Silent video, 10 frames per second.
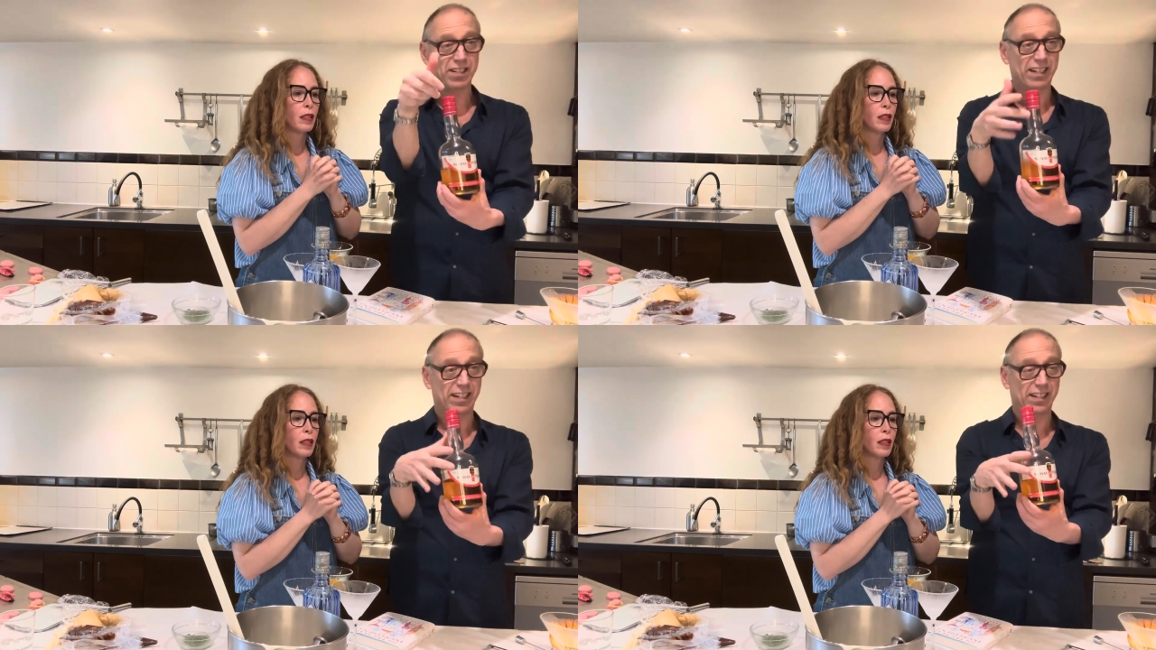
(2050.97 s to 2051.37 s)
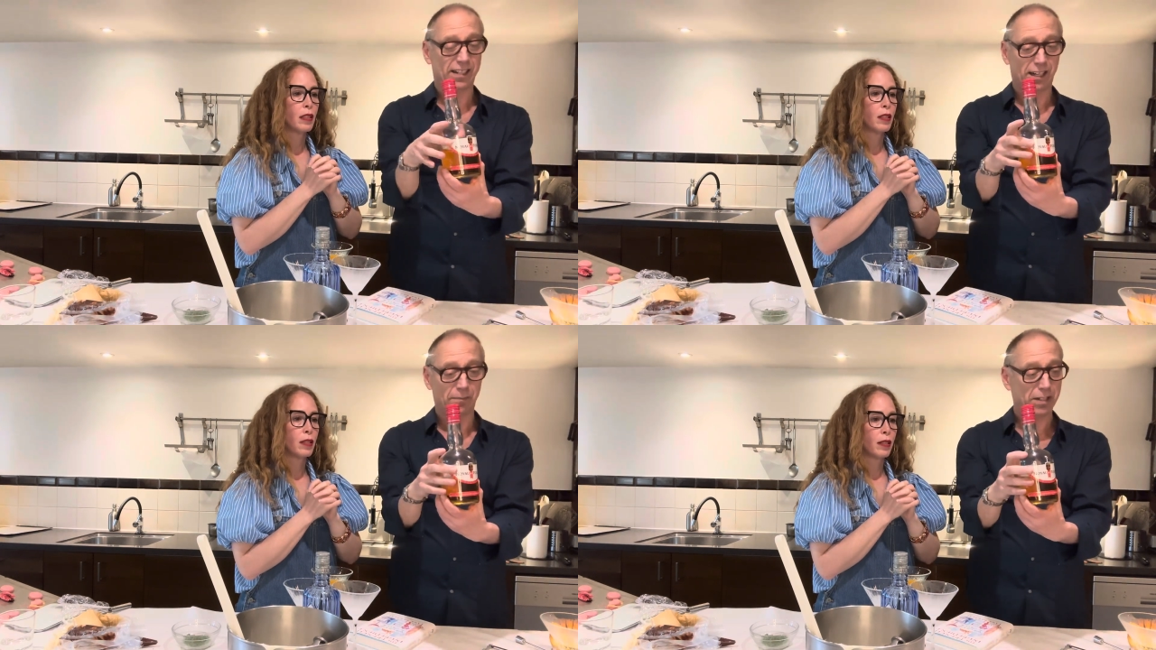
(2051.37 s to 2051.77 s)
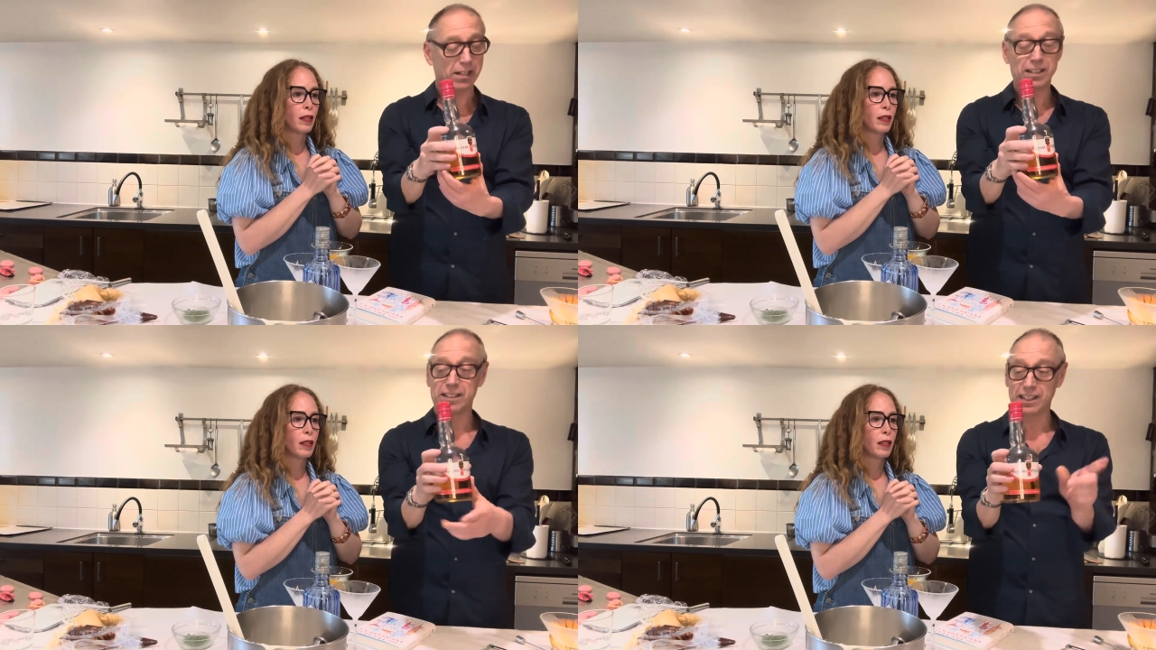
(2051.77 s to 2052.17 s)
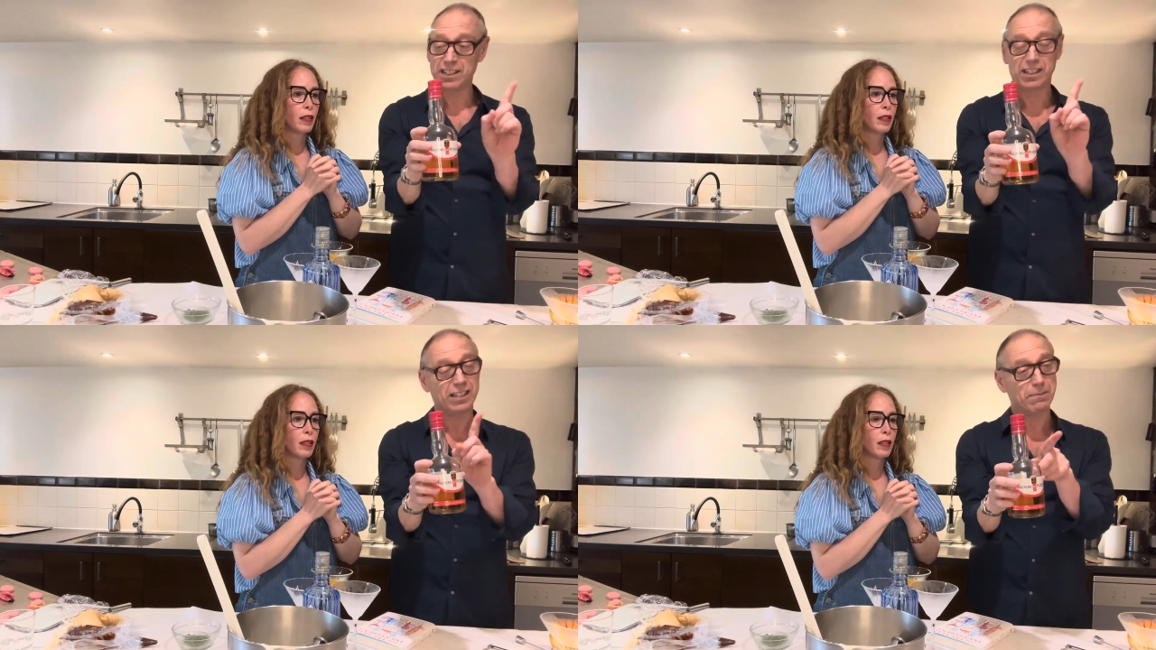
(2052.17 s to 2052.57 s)
Speaker 1: and um, it's, it's,
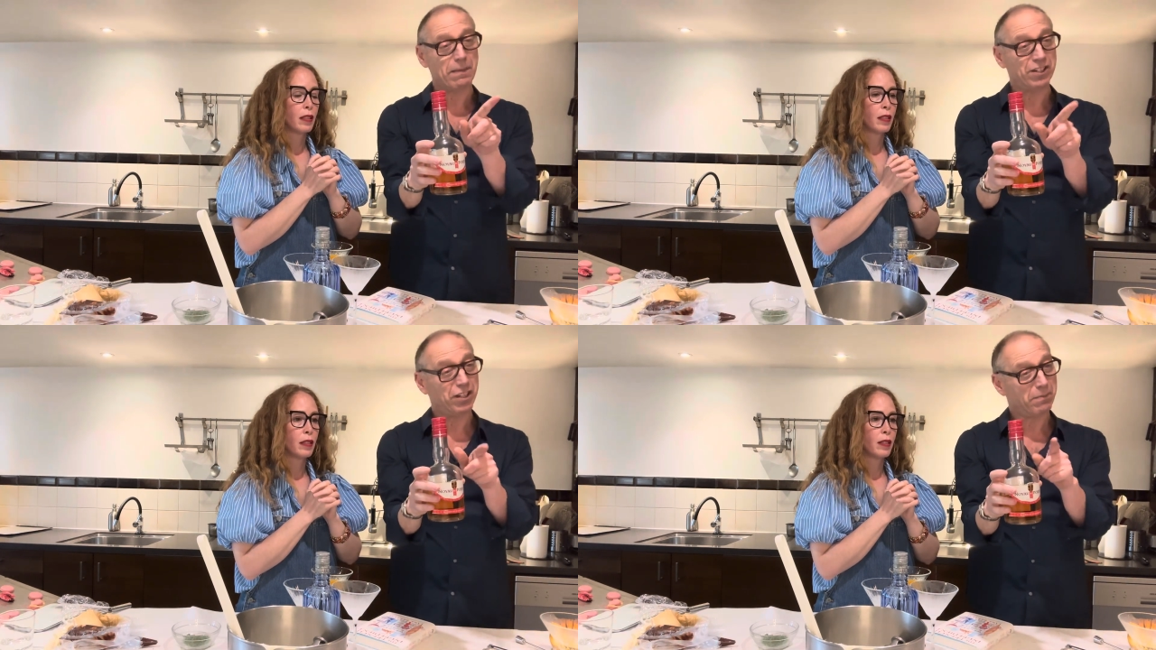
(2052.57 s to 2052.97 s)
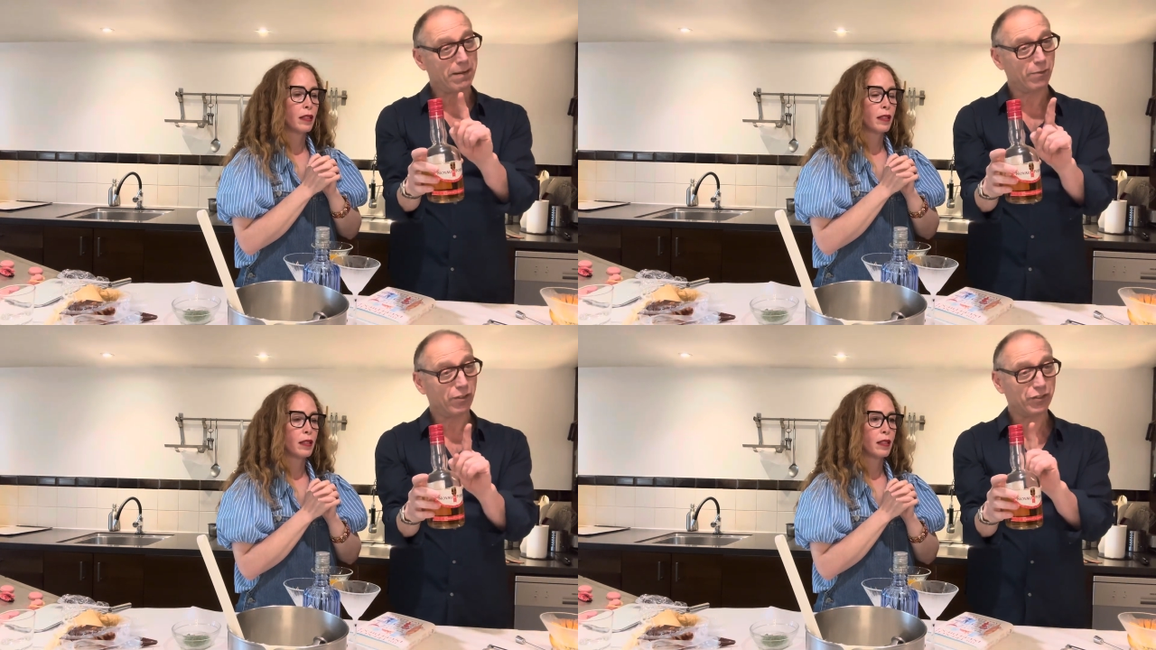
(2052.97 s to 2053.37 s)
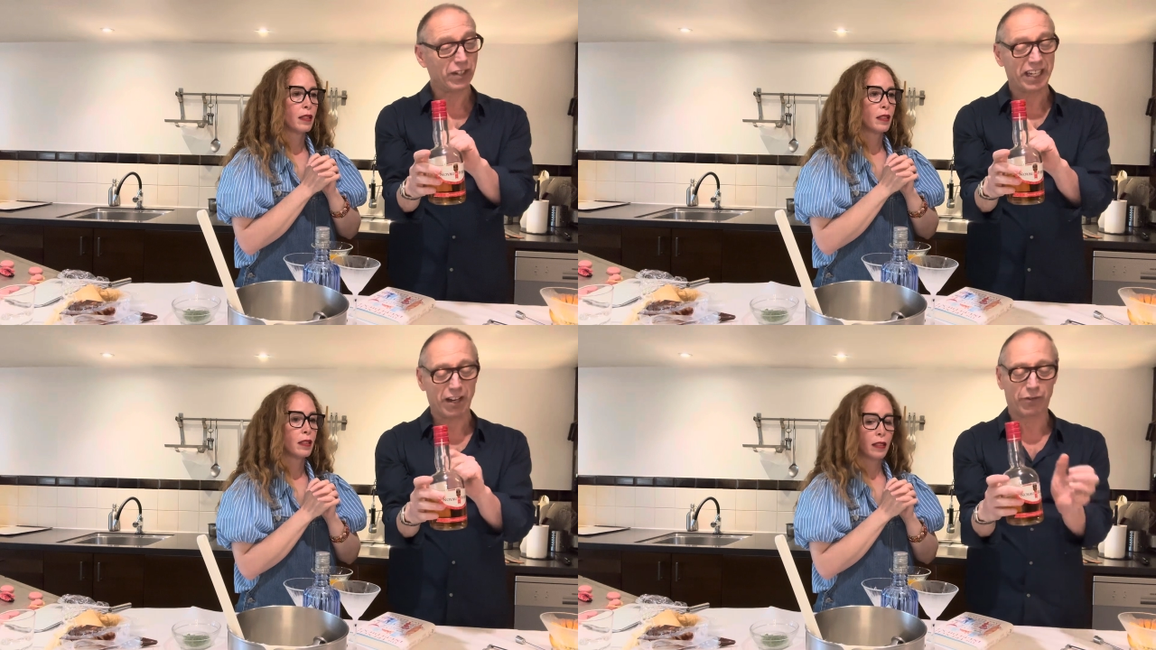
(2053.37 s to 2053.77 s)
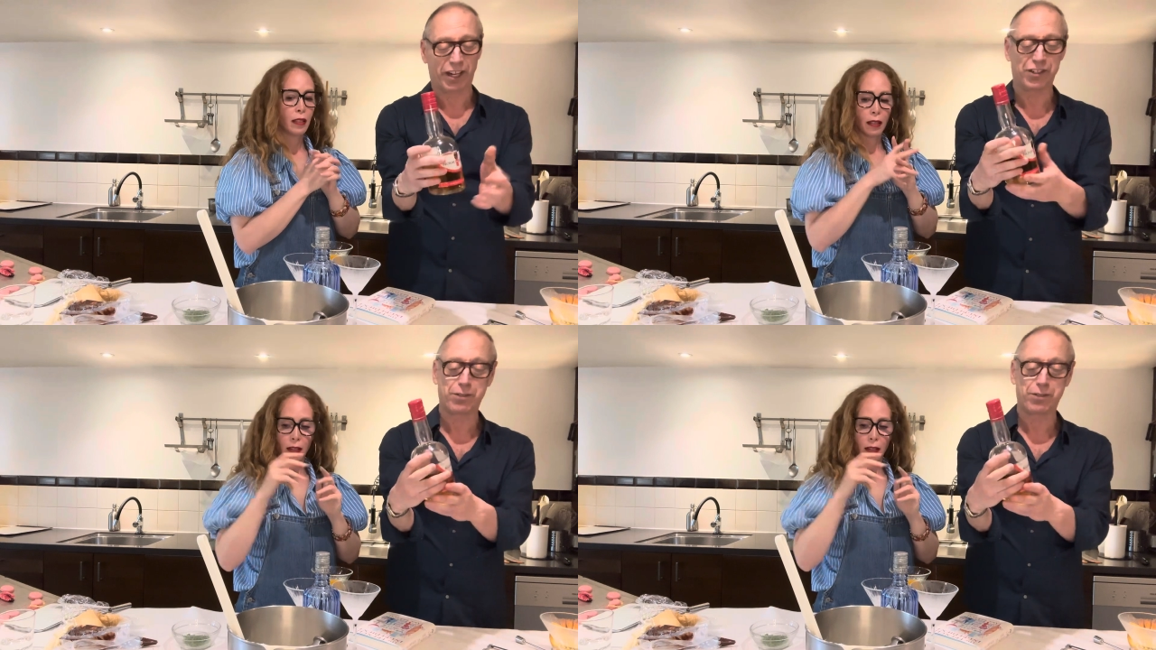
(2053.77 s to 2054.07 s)
listed, it's mentioned in my book, Drinking French,